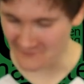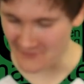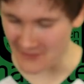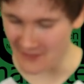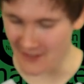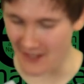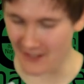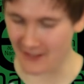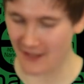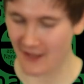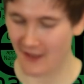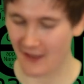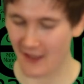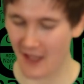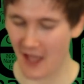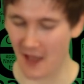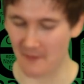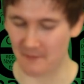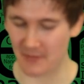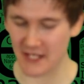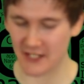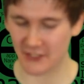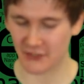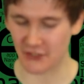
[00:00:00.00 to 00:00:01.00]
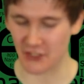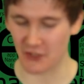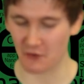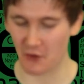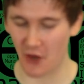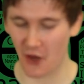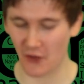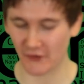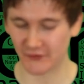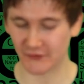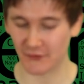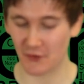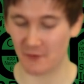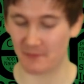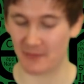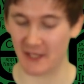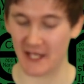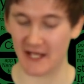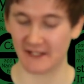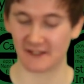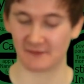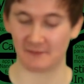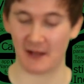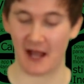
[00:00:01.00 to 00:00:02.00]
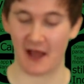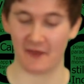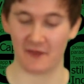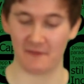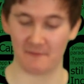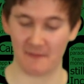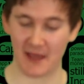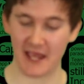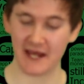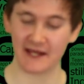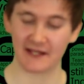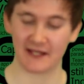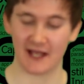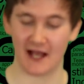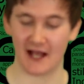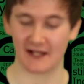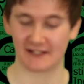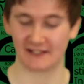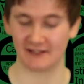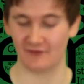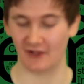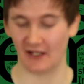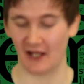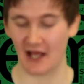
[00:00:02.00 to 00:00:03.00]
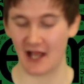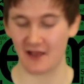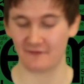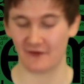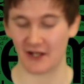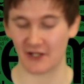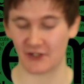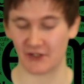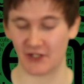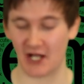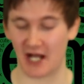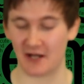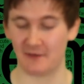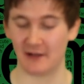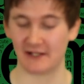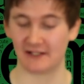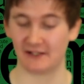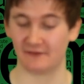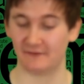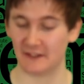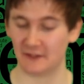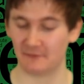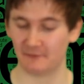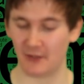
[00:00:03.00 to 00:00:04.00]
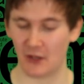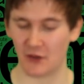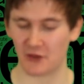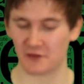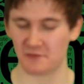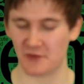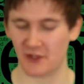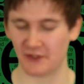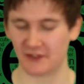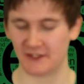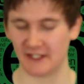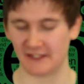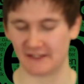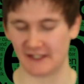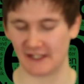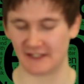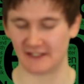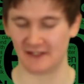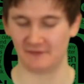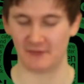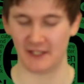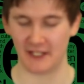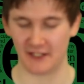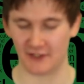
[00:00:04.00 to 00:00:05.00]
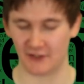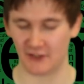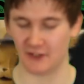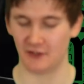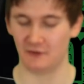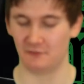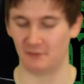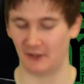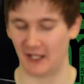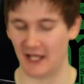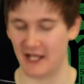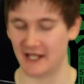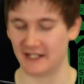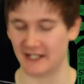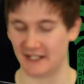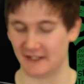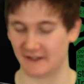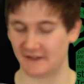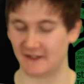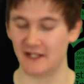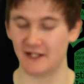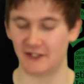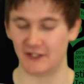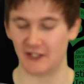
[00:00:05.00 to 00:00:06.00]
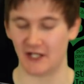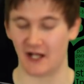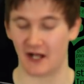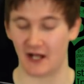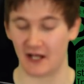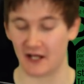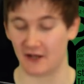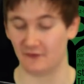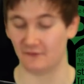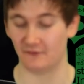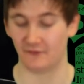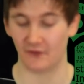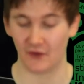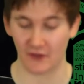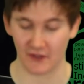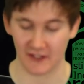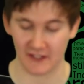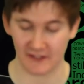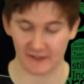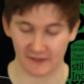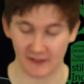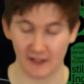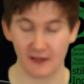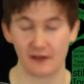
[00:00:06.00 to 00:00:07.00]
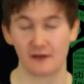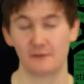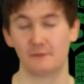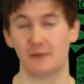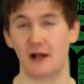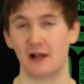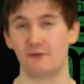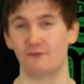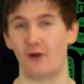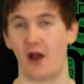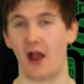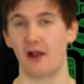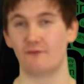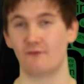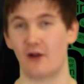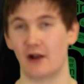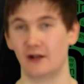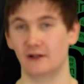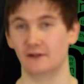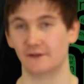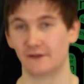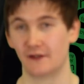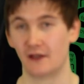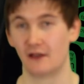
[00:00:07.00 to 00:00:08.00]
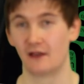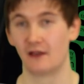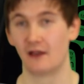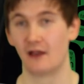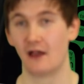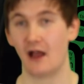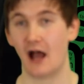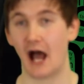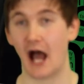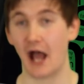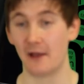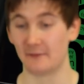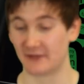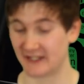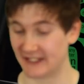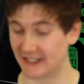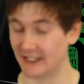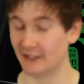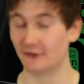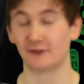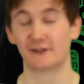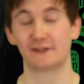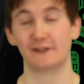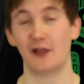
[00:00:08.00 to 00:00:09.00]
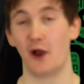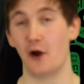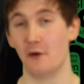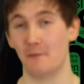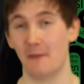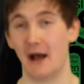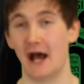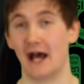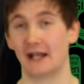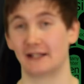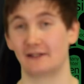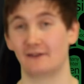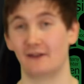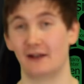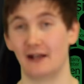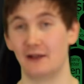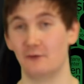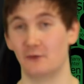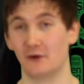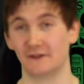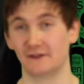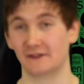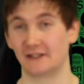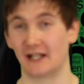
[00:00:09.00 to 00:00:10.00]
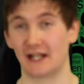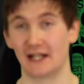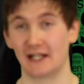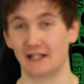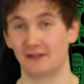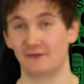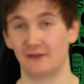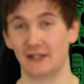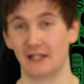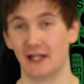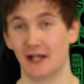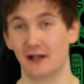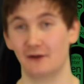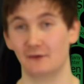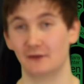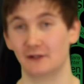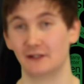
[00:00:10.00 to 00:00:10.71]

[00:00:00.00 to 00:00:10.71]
a Pikachu also appears as part of the main cast in the live-action animated film Pokémon Detective Pikachu, played in CGI and voiced by Ryan Reynolds. I'm still so mad that it wasn't Danny DeVito.